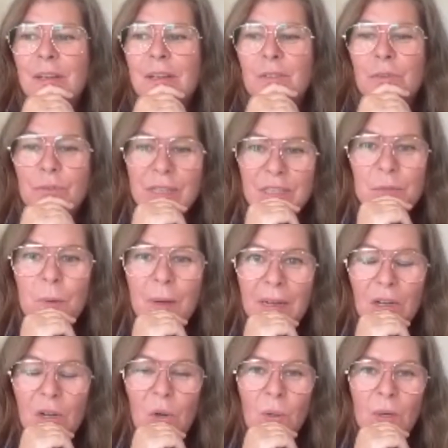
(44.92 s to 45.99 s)
The reason why I
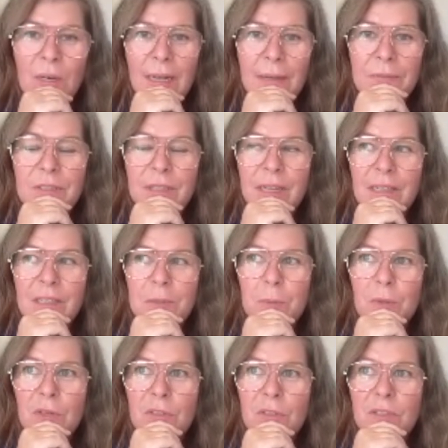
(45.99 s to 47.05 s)
call it lifestyle is
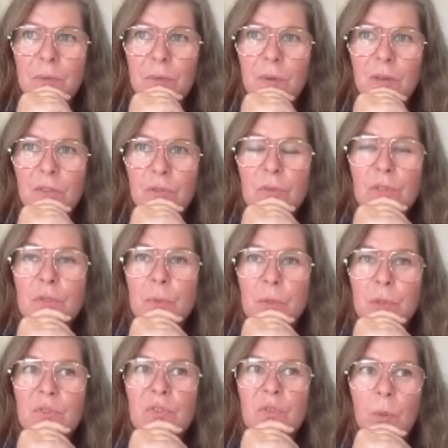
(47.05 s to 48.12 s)
because as soon as we
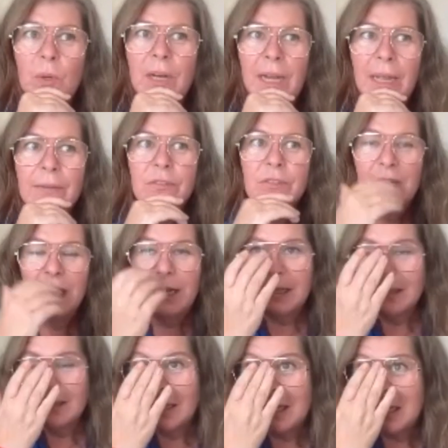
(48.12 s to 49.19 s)
use the word
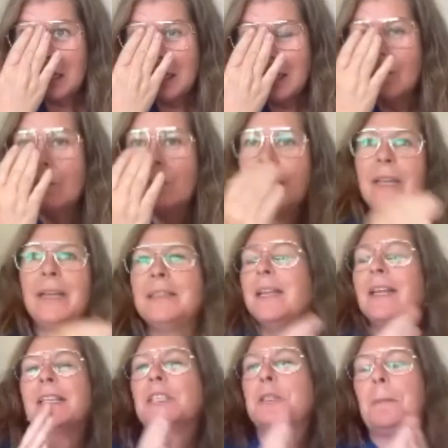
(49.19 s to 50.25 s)
lifestyle, then it
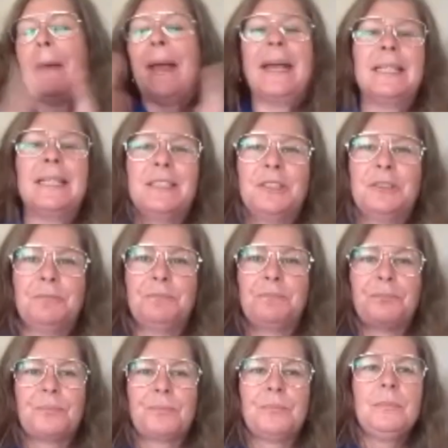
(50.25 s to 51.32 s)
expands.
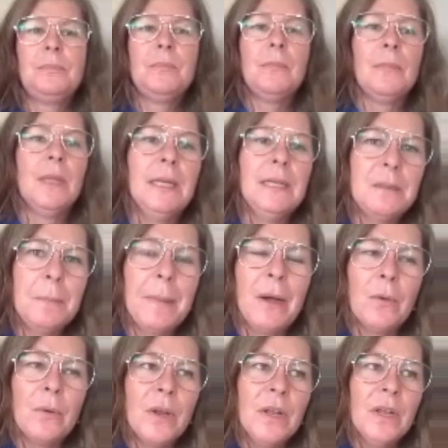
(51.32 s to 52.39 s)
It's
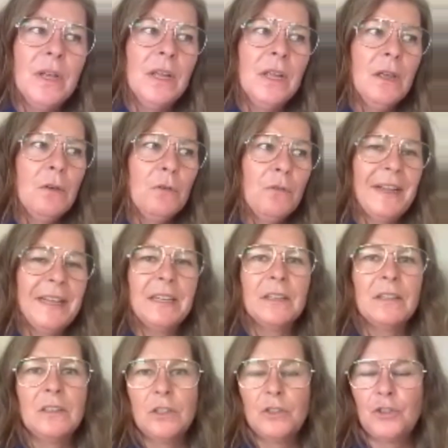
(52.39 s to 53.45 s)
about
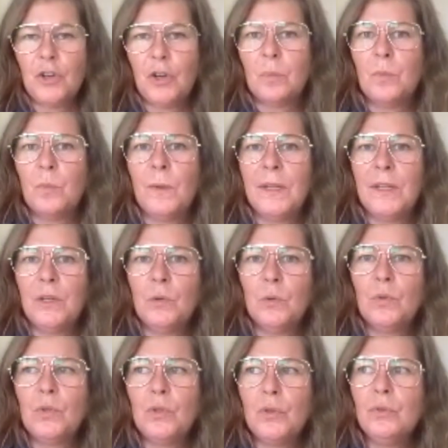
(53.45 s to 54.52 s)
finding the job where
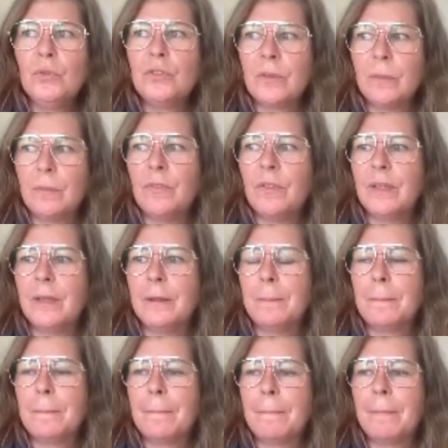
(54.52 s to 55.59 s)
you do something